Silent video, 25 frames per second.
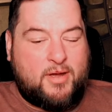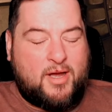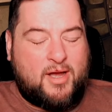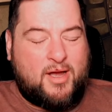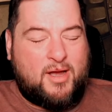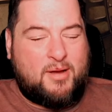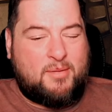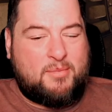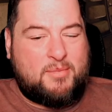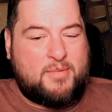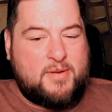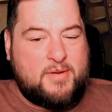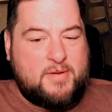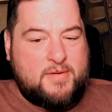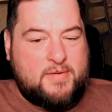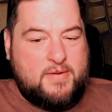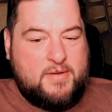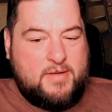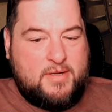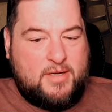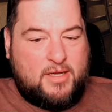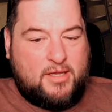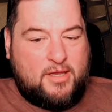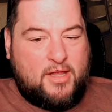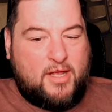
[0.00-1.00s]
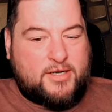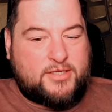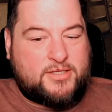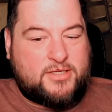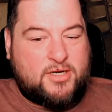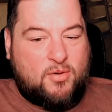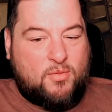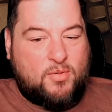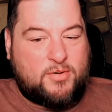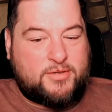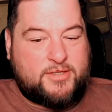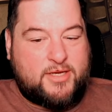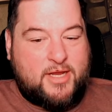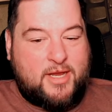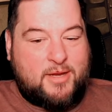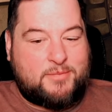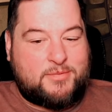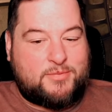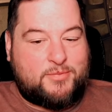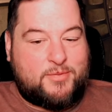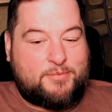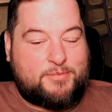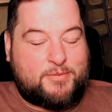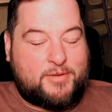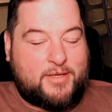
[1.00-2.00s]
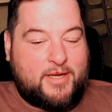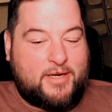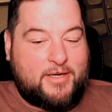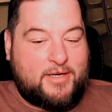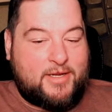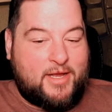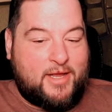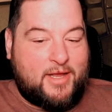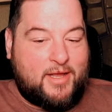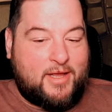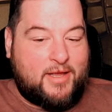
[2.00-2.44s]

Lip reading: A lot of Star Wars games. We played